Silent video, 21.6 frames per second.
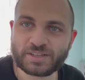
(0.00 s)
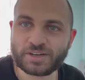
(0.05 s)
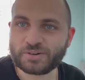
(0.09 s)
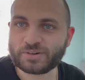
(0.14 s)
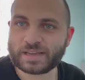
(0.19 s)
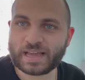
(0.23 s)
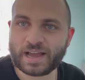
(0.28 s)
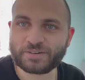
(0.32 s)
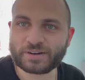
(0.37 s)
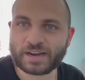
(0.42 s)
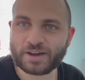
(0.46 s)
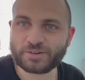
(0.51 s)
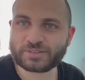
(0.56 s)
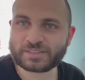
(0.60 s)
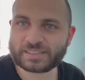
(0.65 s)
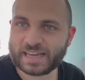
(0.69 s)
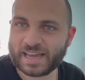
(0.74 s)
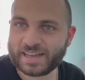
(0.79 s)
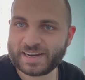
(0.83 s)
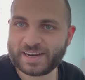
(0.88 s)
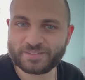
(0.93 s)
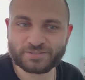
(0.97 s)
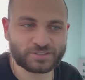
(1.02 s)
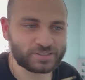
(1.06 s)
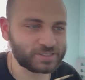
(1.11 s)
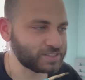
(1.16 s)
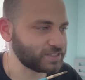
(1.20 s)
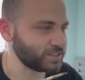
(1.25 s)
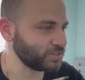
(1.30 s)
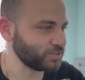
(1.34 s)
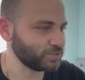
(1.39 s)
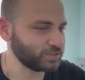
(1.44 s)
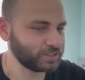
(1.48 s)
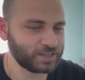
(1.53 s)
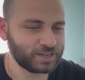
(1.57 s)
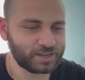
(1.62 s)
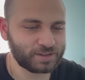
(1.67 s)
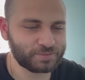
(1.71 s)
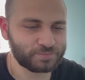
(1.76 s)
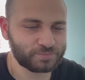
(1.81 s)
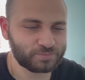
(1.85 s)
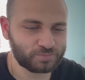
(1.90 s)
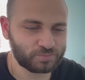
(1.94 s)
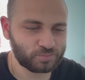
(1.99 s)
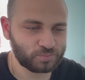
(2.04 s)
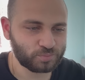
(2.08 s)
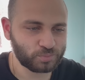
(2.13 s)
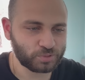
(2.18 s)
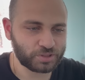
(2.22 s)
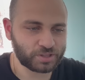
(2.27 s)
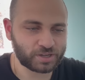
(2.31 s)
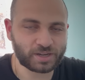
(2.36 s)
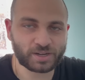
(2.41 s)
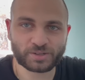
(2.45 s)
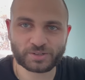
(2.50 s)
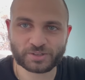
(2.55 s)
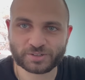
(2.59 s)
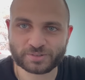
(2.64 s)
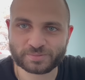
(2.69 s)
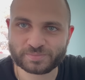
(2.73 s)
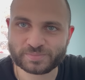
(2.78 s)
count out 10 every single time with a color.